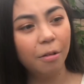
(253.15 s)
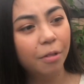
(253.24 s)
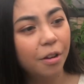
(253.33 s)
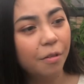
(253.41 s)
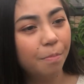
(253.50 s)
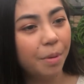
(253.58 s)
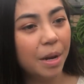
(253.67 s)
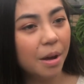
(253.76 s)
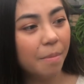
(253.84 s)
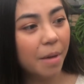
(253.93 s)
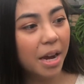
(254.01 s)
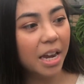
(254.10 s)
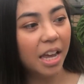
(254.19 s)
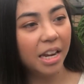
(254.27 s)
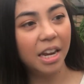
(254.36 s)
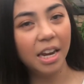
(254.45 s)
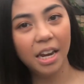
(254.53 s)
would have been my
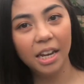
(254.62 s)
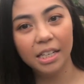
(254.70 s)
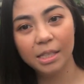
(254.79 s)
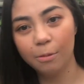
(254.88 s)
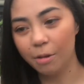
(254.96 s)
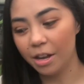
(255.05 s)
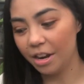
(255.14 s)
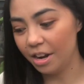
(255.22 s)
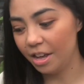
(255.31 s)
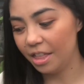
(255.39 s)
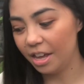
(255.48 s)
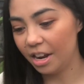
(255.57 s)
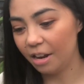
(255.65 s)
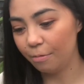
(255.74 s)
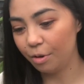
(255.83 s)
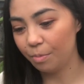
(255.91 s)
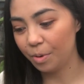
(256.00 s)
next one that I
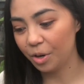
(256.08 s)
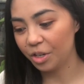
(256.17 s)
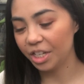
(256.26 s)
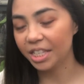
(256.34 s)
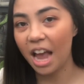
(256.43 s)
would have purchased?